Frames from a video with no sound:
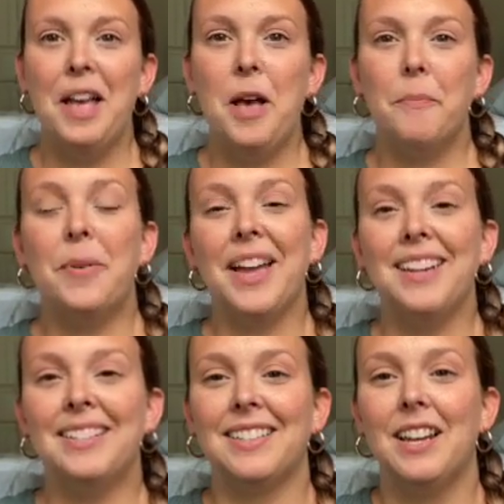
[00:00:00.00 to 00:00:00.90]

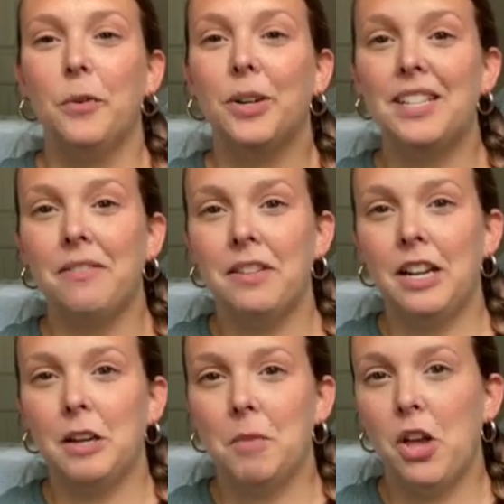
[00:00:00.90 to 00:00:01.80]
But we're definitely
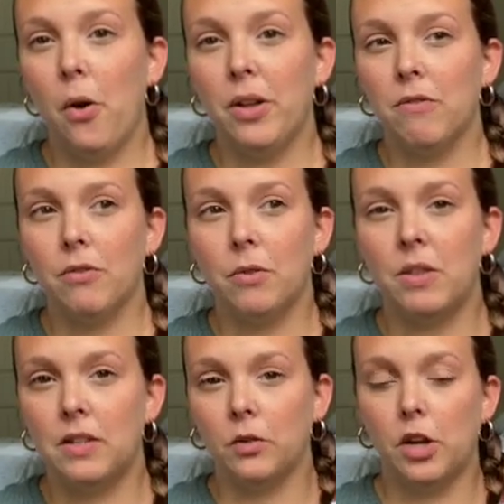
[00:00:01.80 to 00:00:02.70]
going to be going through
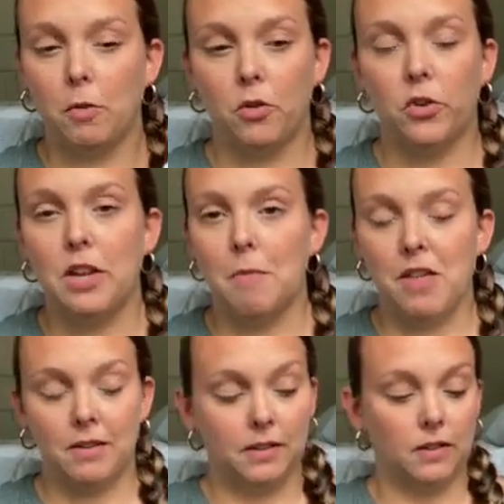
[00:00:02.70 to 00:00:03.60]
these Greek
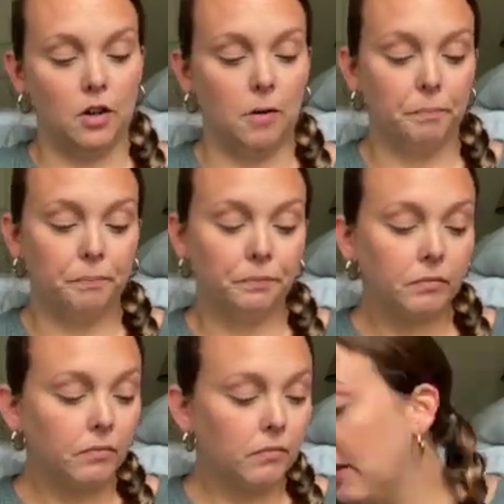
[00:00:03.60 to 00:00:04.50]
myths this year.
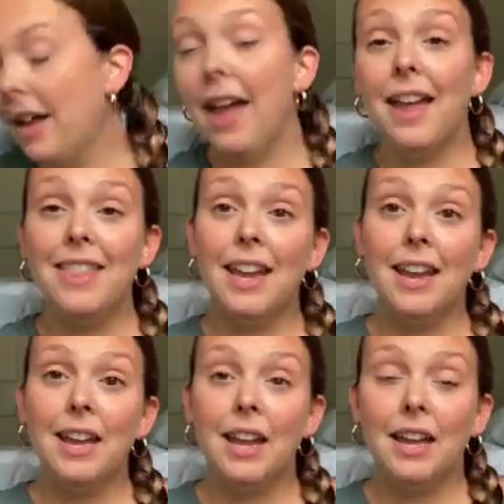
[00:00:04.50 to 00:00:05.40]
And
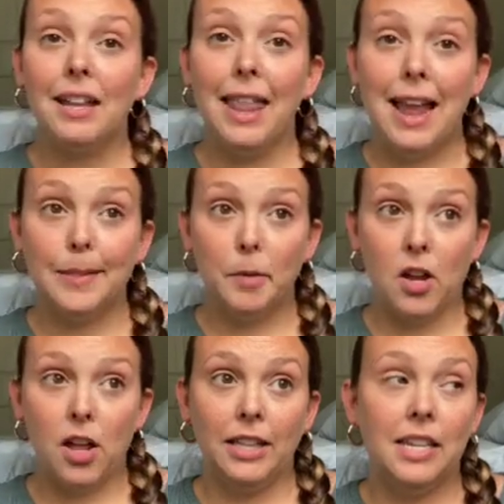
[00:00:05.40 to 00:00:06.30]
then last but
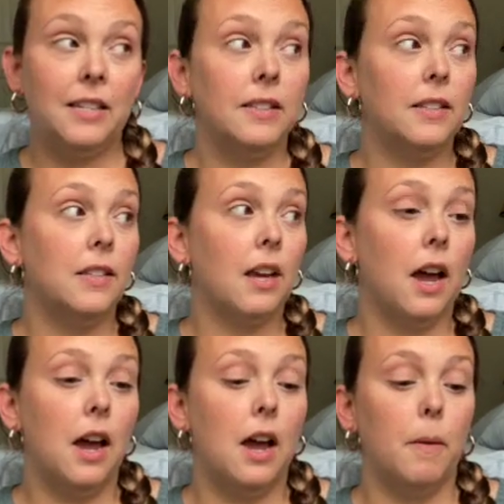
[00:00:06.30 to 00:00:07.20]
not least,
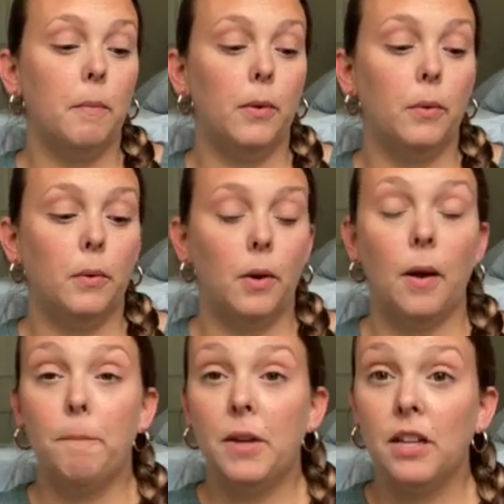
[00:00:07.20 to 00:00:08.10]

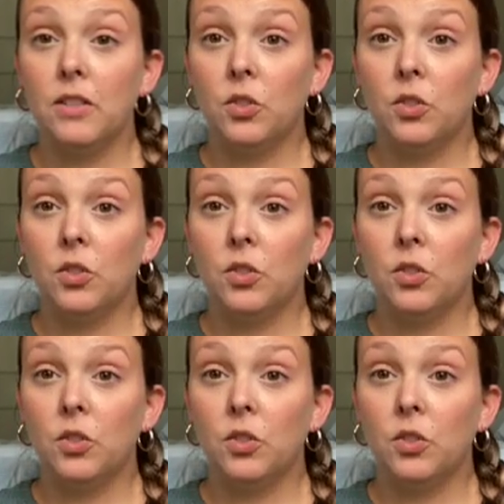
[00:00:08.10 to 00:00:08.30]
we're gonna